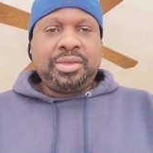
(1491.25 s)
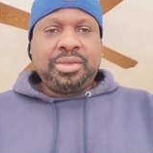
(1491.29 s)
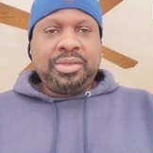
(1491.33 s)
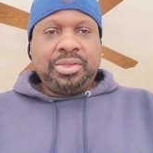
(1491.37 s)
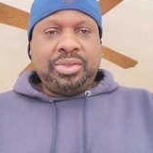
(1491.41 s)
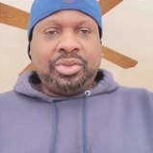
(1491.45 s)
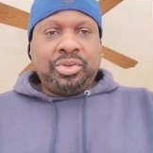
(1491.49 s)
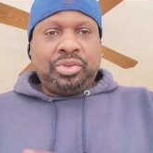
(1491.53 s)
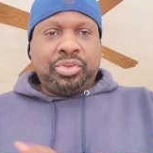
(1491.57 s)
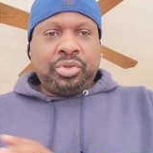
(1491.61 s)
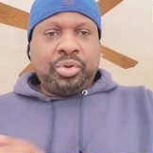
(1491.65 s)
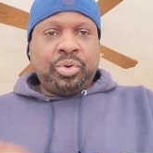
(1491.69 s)

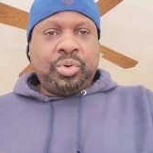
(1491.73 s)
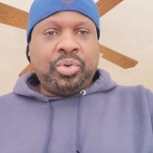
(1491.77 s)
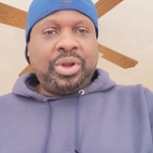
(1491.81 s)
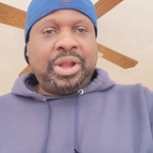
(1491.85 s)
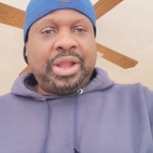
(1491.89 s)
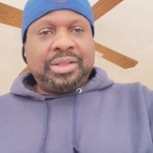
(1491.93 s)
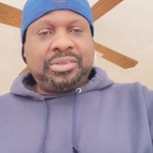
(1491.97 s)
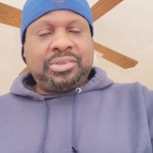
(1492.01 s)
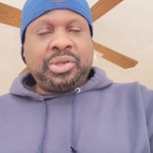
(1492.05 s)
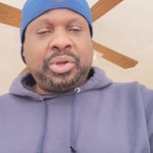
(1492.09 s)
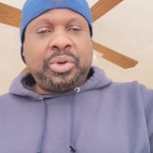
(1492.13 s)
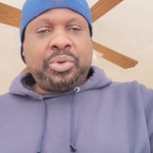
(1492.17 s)
You do what I
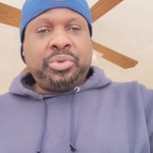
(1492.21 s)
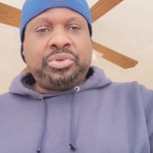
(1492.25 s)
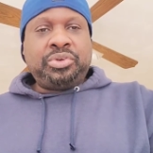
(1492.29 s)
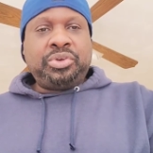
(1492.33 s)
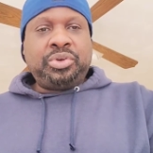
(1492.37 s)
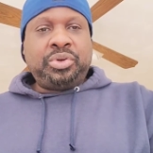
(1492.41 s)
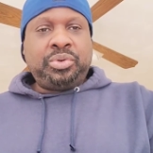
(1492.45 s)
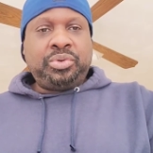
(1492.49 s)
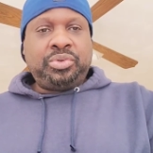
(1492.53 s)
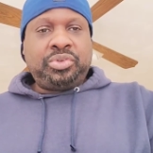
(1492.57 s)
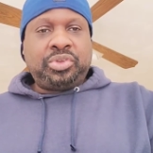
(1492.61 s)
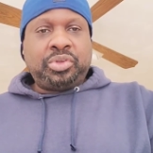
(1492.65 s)
told
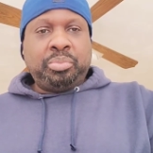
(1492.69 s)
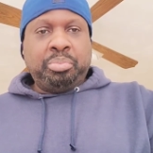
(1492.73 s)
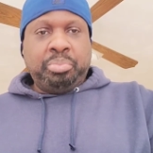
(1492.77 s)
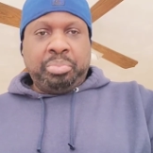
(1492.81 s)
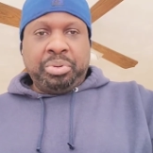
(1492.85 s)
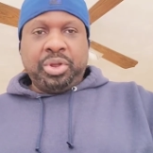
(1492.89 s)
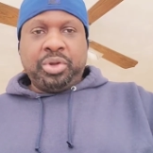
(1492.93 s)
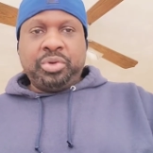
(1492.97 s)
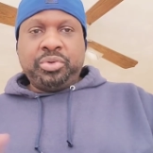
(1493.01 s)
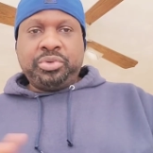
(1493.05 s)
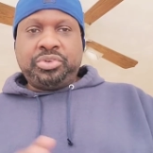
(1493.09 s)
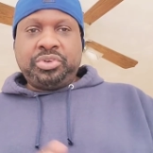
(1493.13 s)
you to
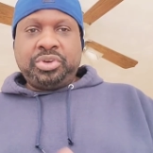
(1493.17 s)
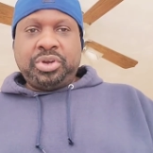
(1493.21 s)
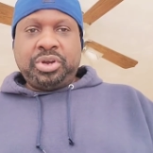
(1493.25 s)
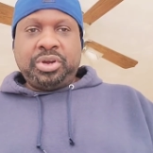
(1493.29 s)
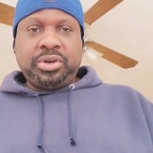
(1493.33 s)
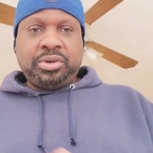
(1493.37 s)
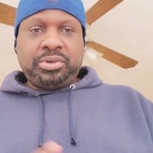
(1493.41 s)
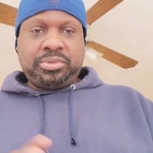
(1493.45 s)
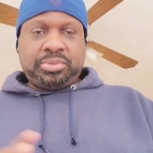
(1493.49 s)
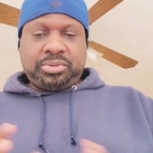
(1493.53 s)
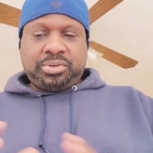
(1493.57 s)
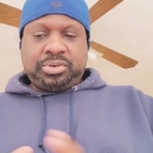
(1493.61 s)
build
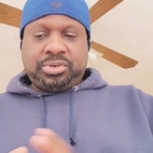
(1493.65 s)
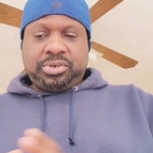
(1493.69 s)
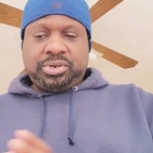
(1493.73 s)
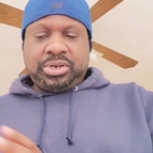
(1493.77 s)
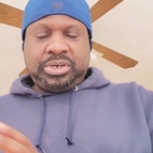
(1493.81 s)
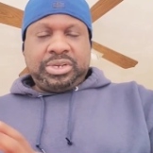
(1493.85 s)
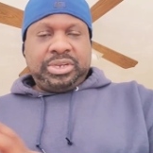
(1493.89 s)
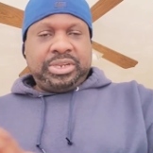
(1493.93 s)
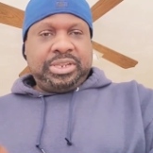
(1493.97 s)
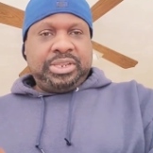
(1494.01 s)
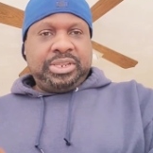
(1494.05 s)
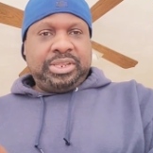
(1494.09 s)
your, your
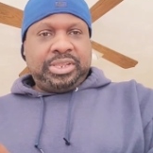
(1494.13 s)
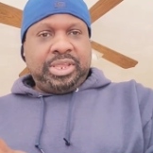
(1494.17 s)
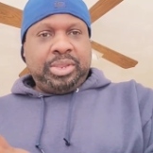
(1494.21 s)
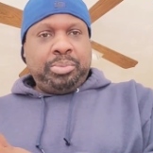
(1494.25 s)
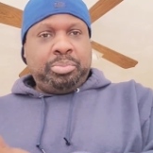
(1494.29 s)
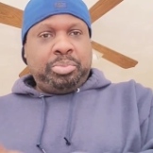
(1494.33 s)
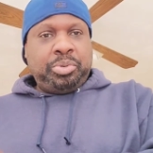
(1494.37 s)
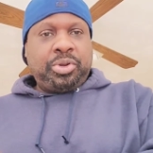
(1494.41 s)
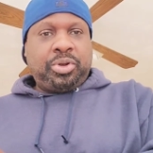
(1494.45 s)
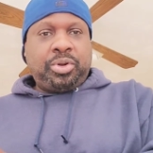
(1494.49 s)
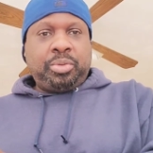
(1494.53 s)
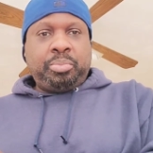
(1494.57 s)

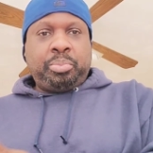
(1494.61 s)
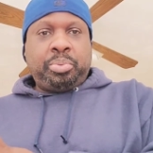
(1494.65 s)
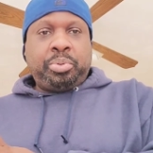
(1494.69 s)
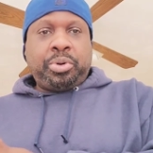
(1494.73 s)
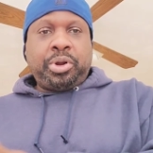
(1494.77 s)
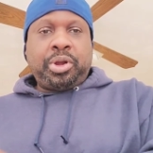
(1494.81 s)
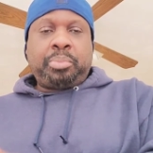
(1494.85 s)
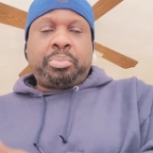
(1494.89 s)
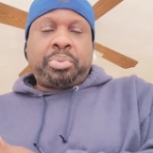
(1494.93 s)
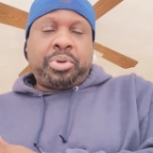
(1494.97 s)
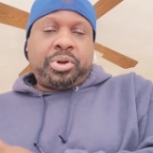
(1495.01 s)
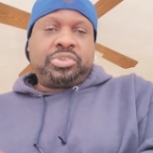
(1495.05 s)
keep your
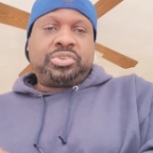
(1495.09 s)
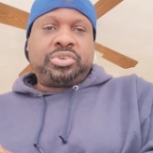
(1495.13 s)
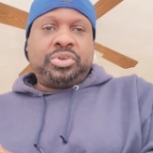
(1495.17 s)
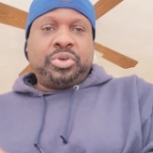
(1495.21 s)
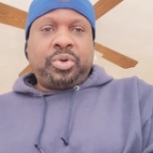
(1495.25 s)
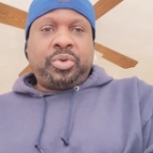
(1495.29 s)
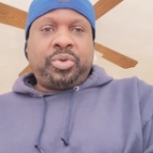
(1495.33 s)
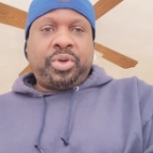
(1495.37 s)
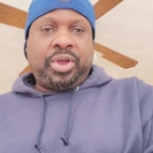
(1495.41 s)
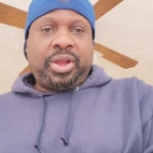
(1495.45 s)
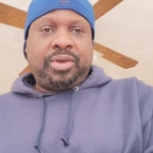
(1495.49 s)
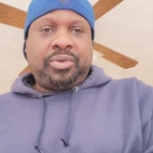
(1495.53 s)
personal
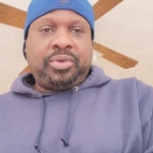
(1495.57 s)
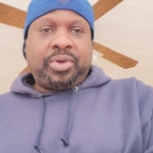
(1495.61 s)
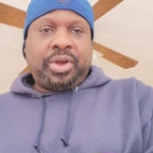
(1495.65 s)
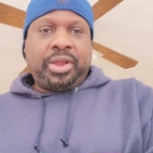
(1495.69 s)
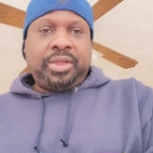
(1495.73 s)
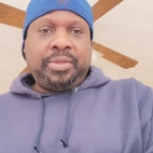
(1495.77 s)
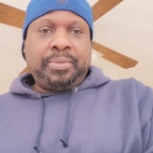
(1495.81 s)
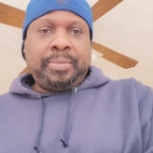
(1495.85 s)
credit right.